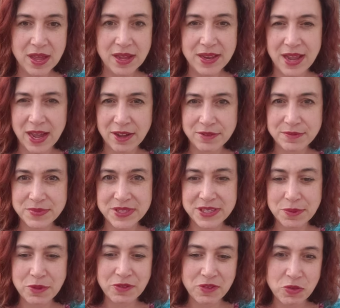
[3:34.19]
Now,
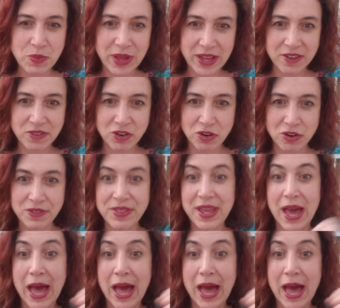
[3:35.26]
some of you may have heard the